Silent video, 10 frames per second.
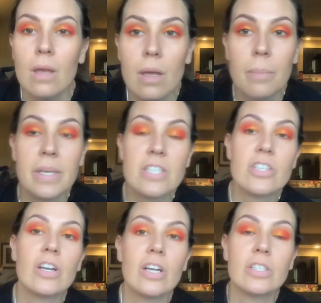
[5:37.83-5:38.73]
Be
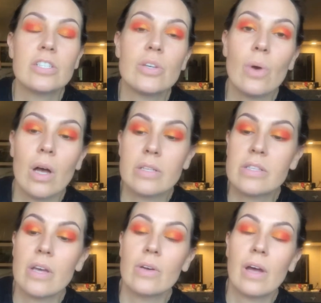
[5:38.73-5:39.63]
sure to
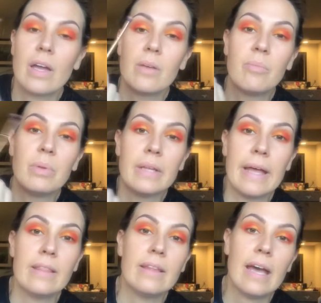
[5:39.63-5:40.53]
also kind of
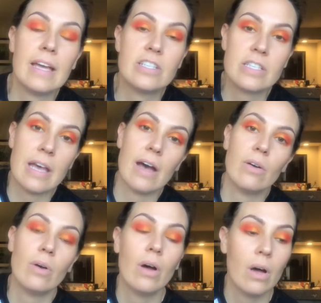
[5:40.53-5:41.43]
blend the edges
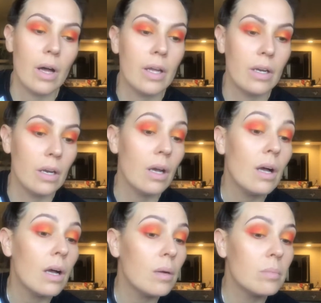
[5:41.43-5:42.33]
out on
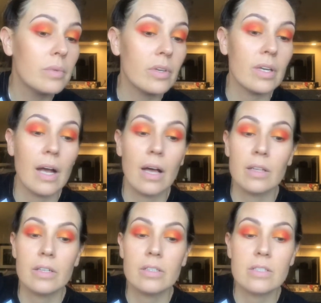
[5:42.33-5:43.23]
your
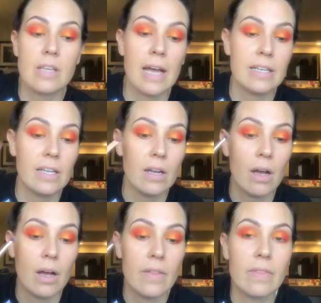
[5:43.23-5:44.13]
colors. I did it
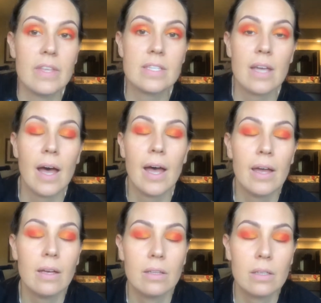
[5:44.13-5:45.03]
on this
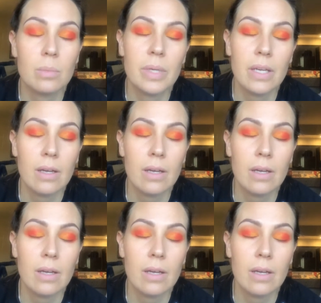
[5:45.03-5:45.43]
eye a little bit. I